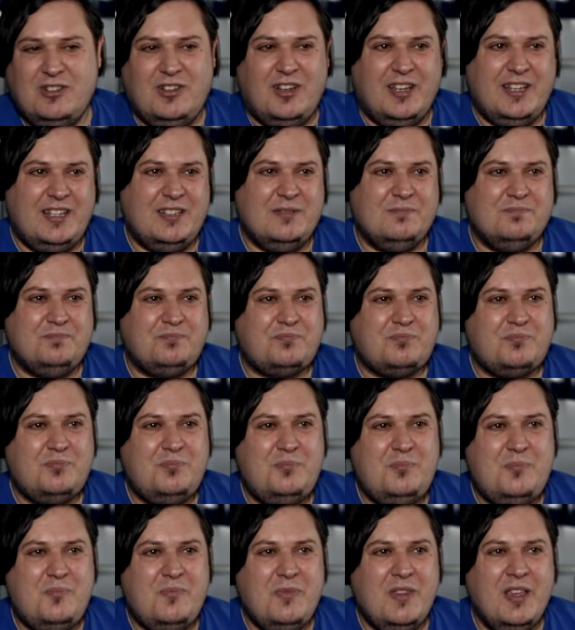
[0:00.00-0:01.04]
of like,
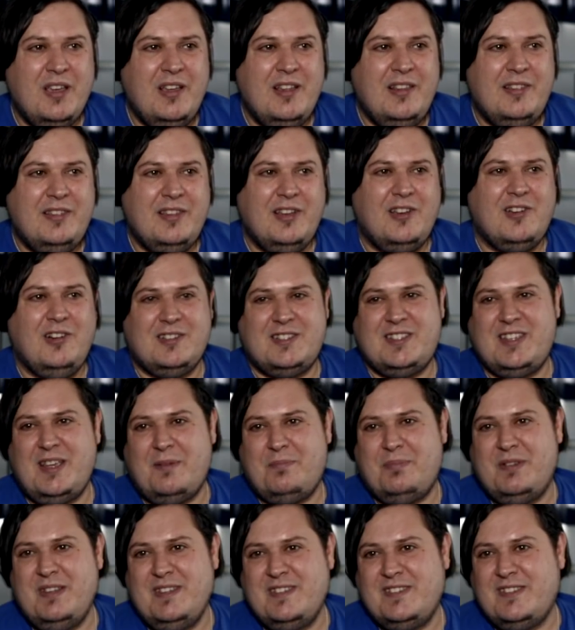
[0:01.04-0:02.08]
the
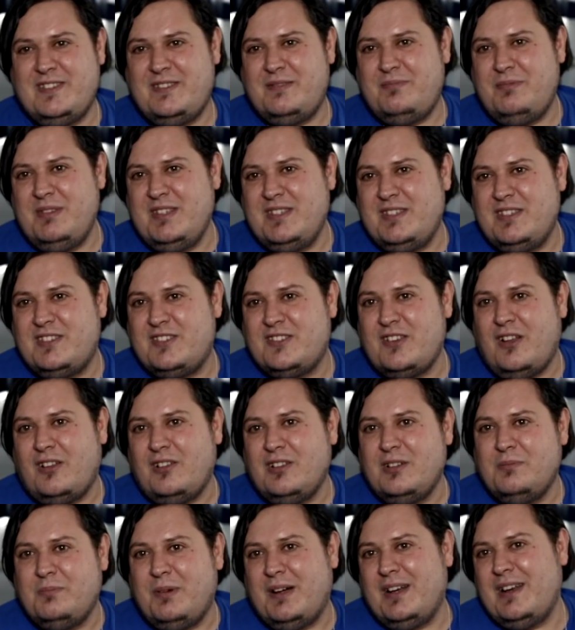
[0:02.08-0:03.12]
concept is
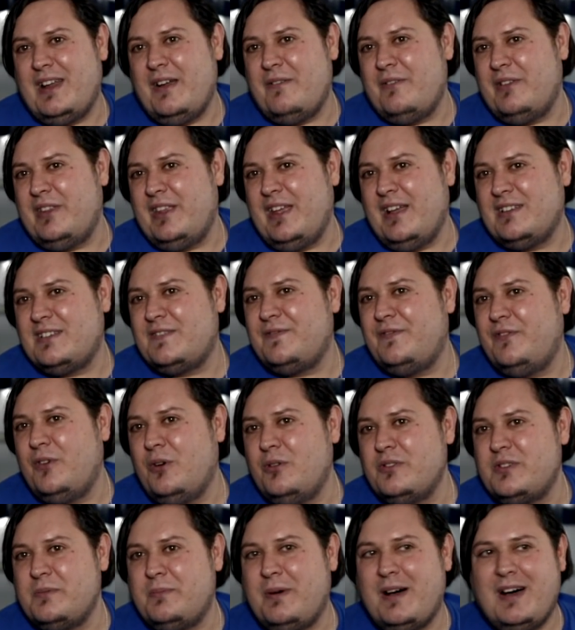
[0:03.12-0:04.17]
solid, but everything else
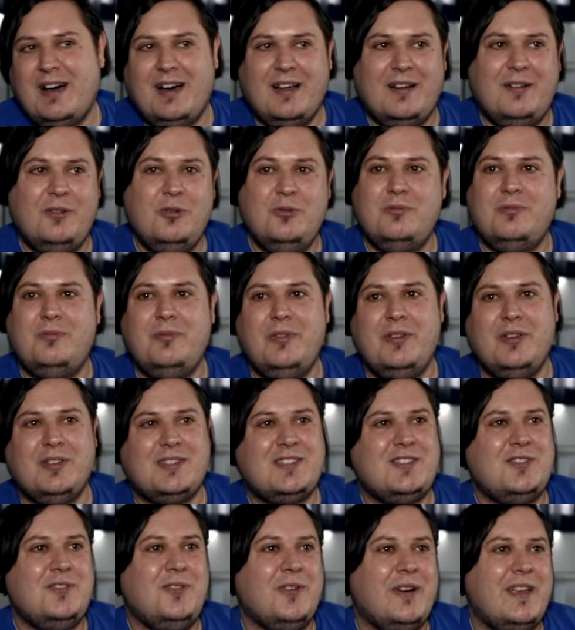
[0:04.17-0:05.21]
falls apart. Ooh, we
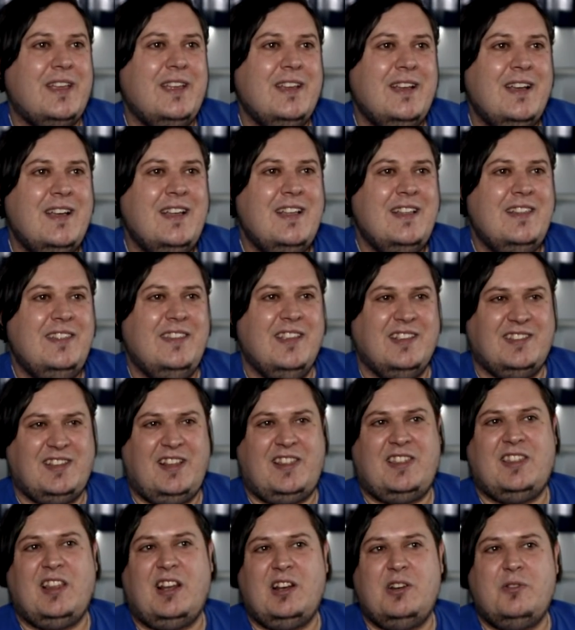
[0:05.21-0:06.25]
got the story. There's
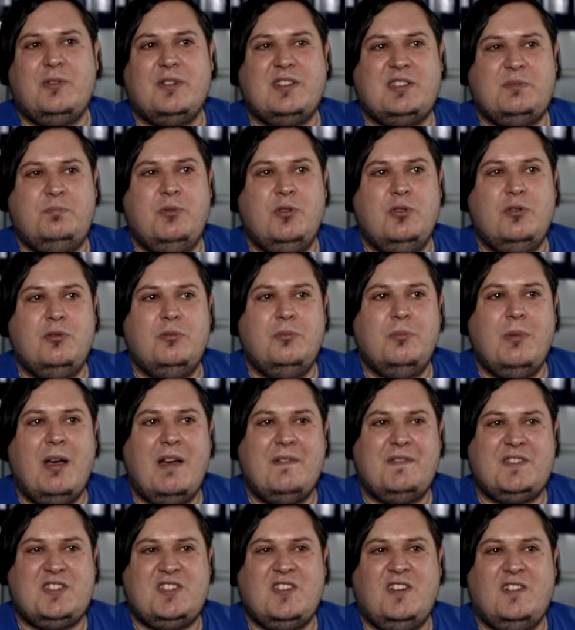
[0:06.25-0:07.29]
a thunderous boom
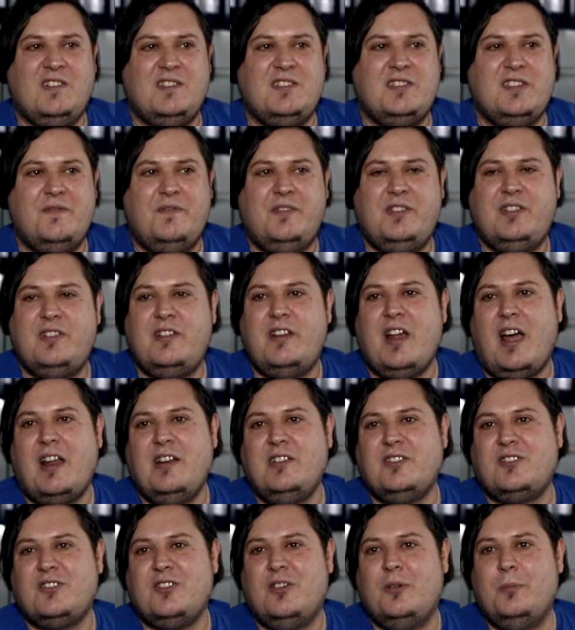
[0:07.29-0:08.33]
as tons of
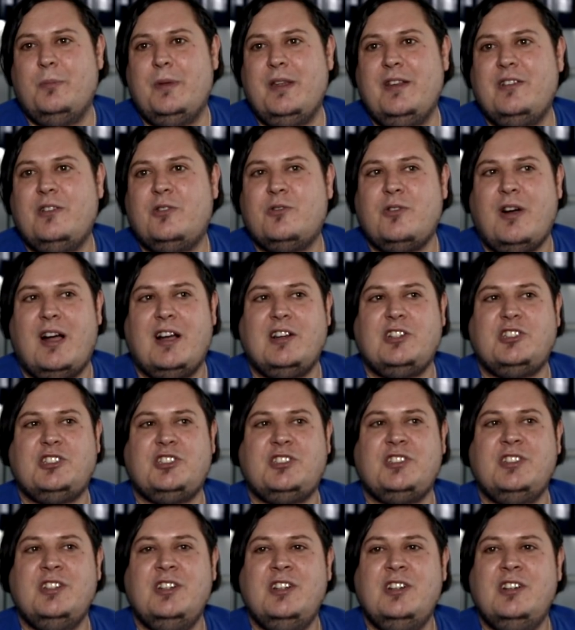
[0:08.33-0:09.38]
dinosaur meat
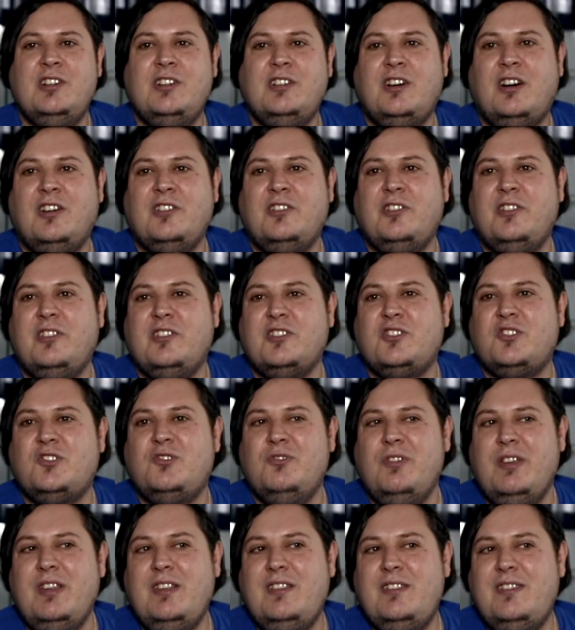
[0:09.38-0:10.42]
crash onto the
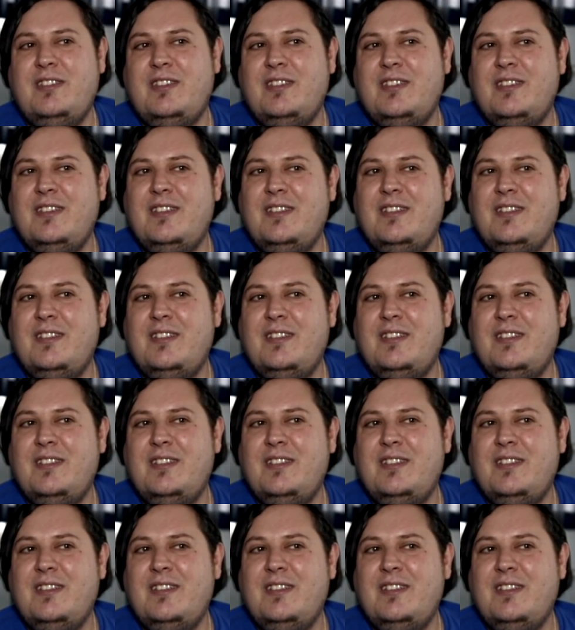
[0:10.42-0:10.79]
street.